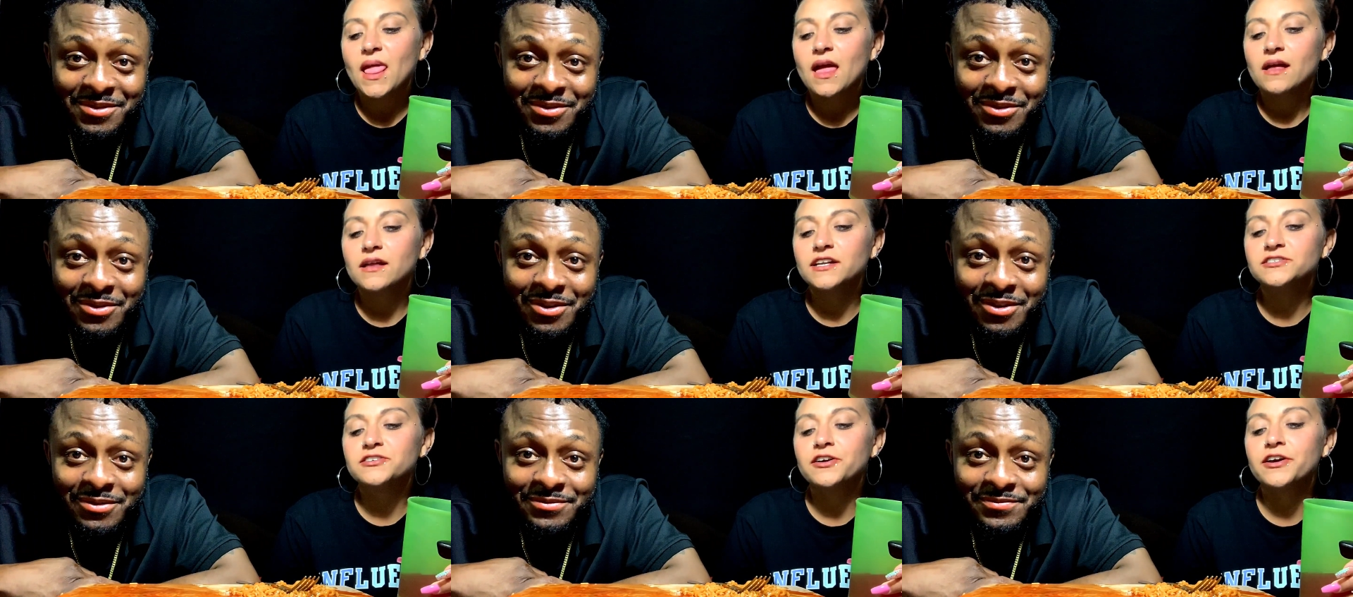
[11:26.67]

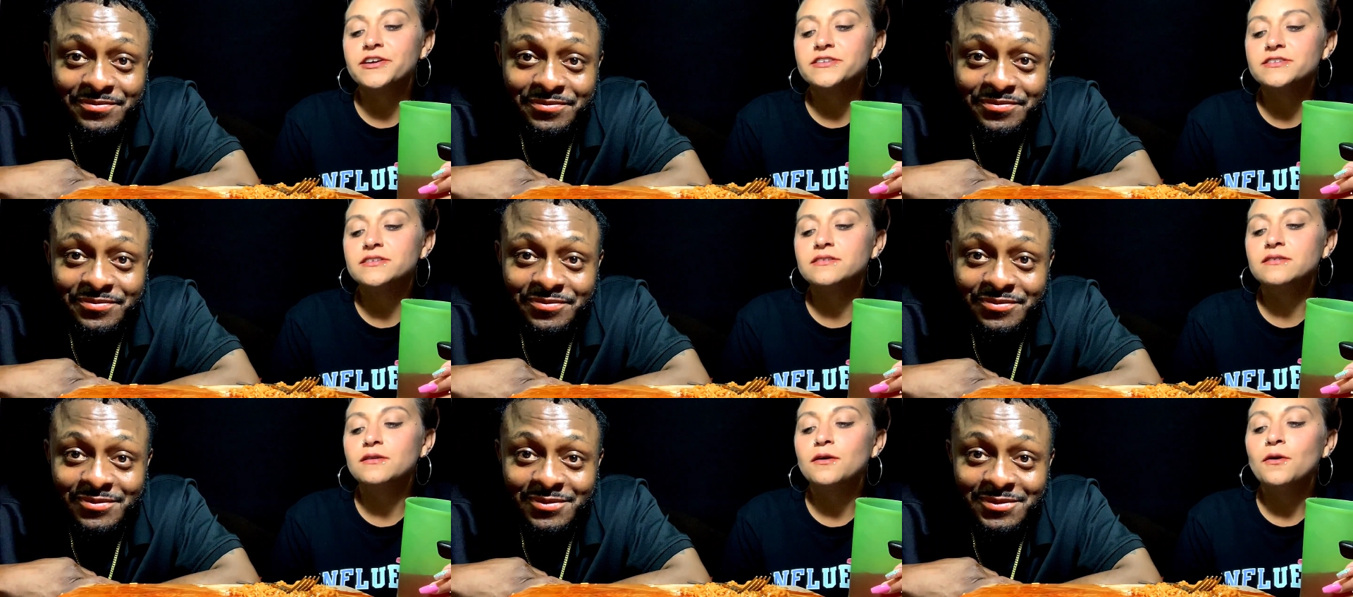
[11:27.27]
Speaker 1: That's crazy.
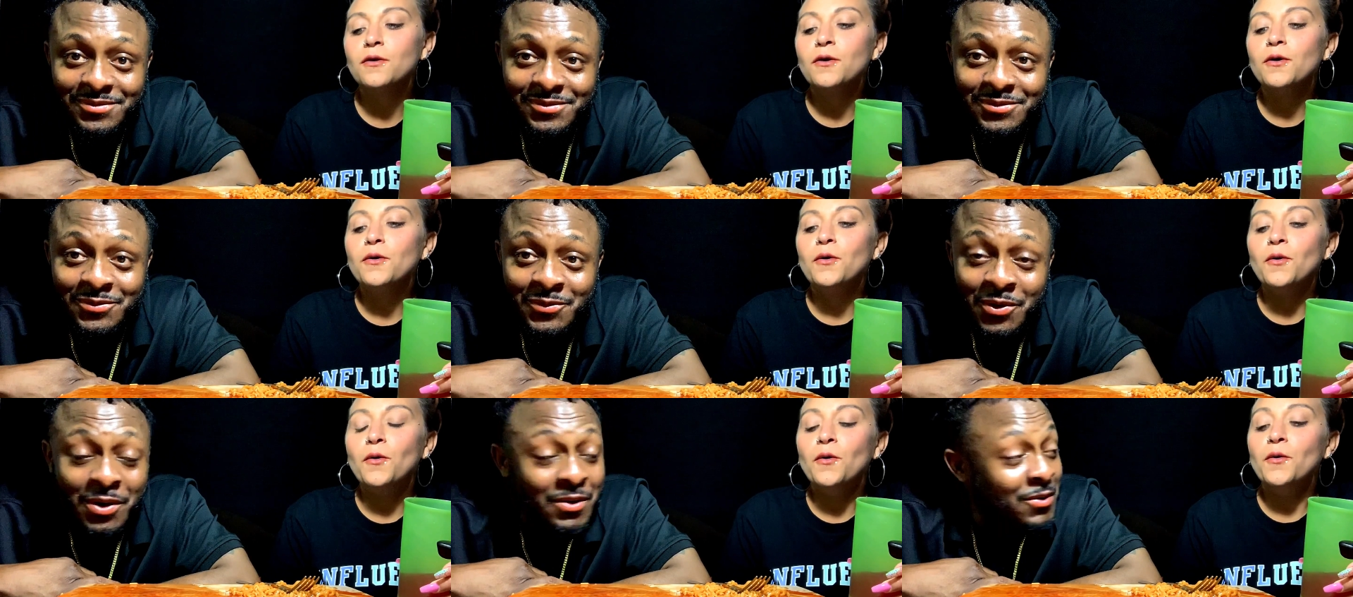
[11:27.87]

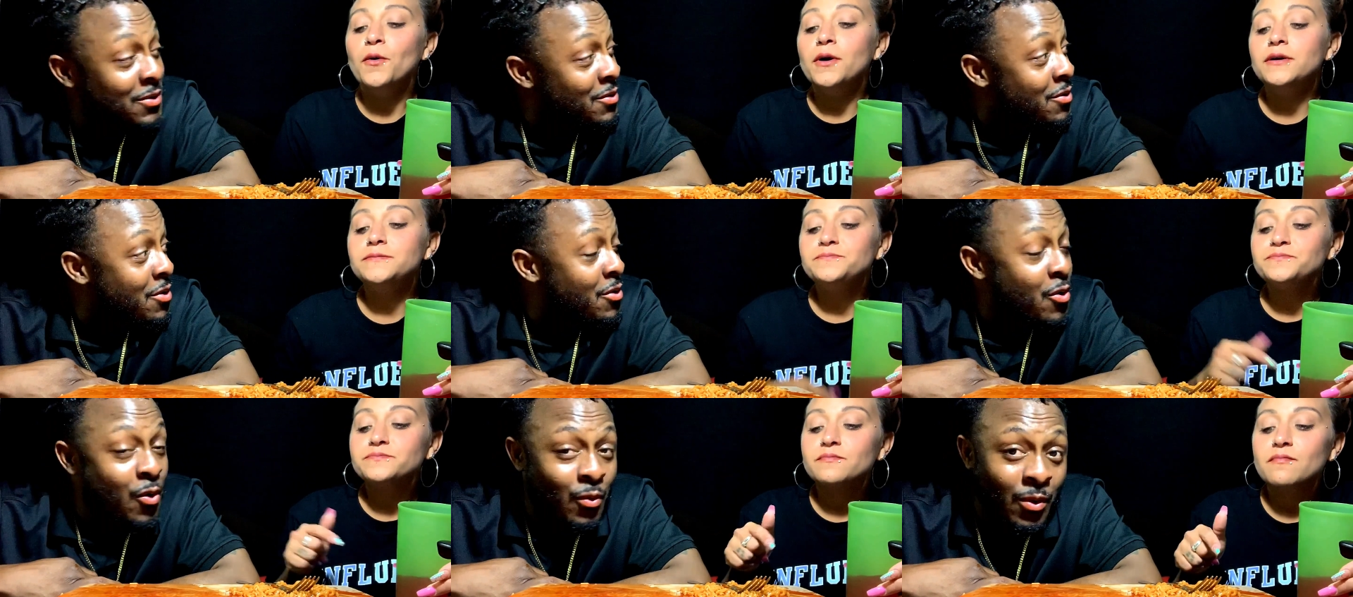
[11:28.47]

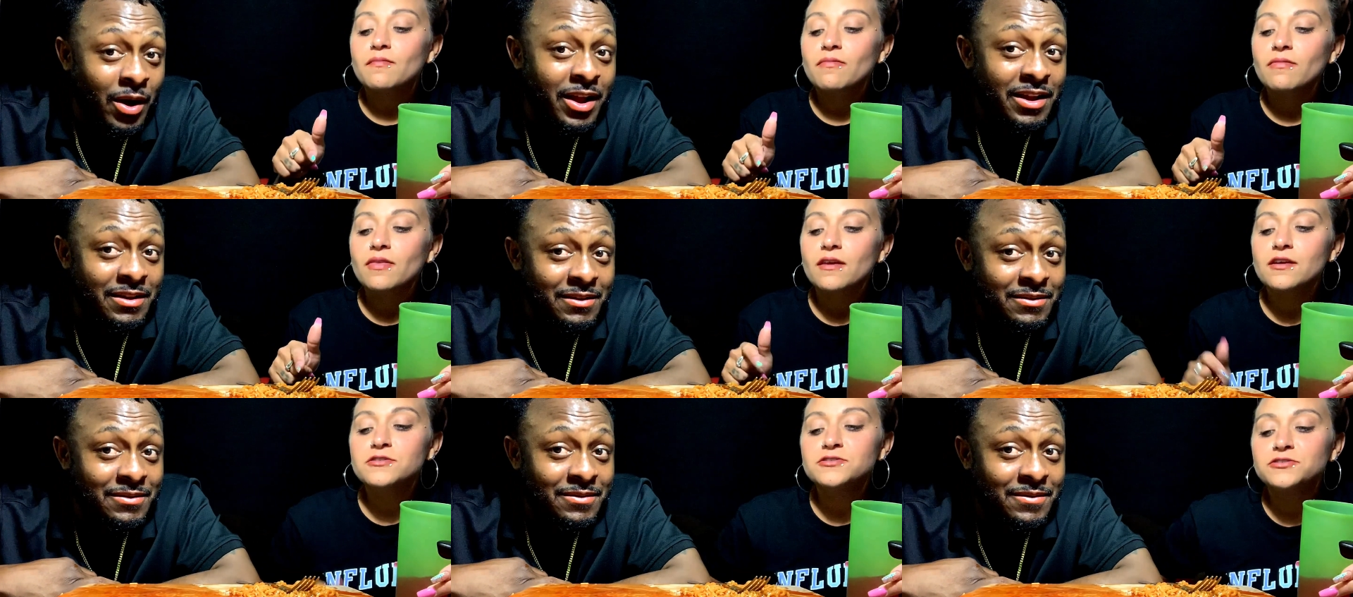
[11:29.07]
Who won?
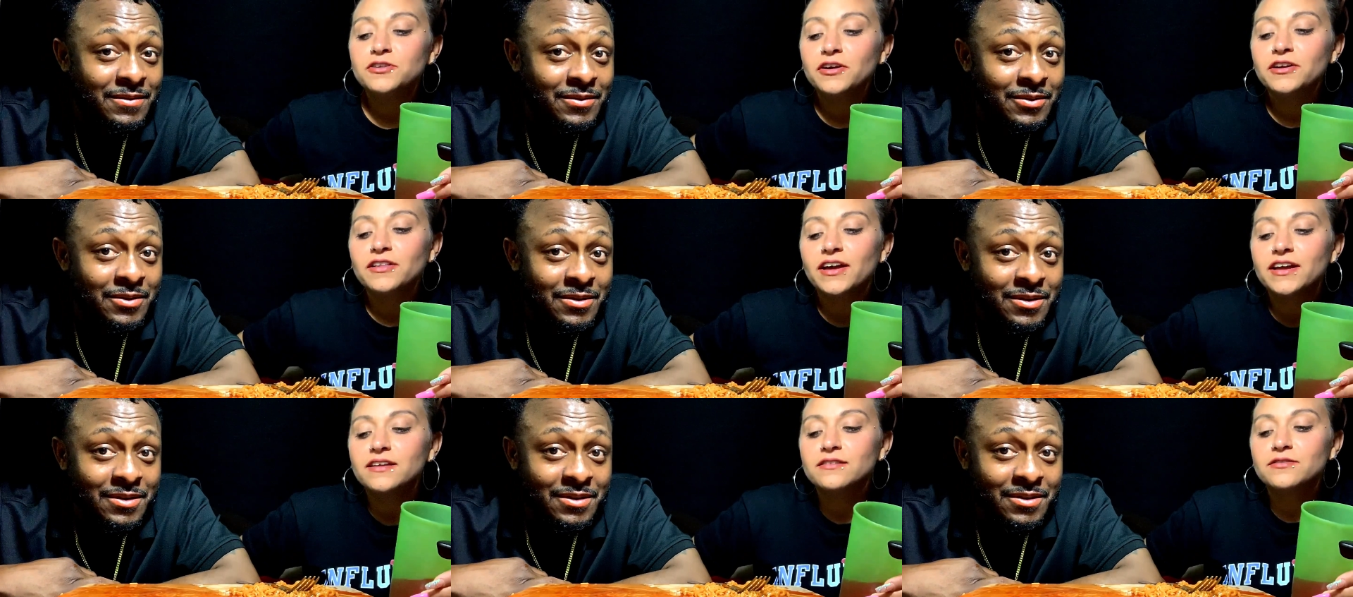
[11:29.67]
There's only
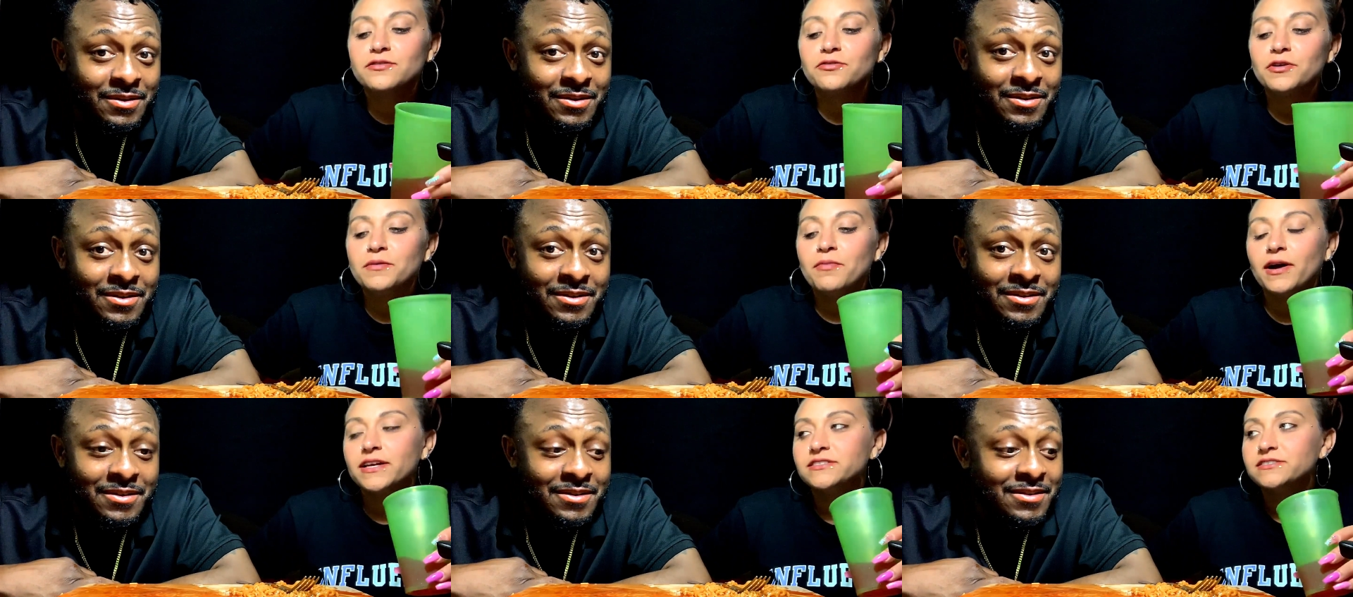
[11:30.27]
like three
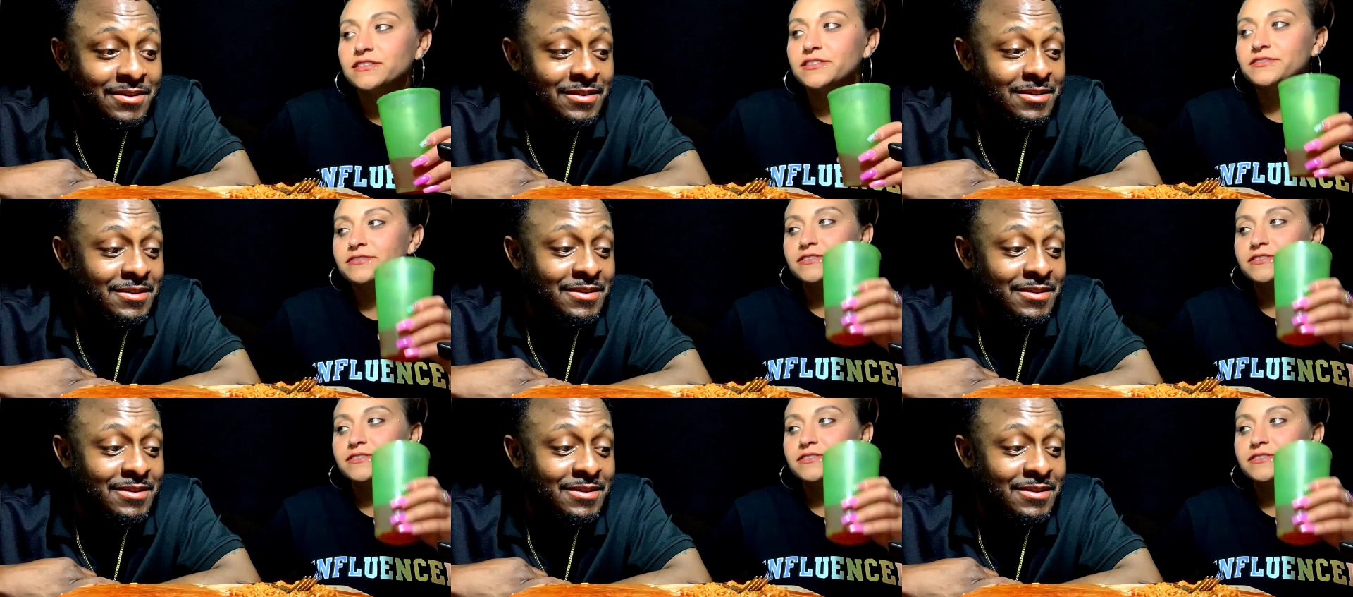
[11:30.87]
bites left.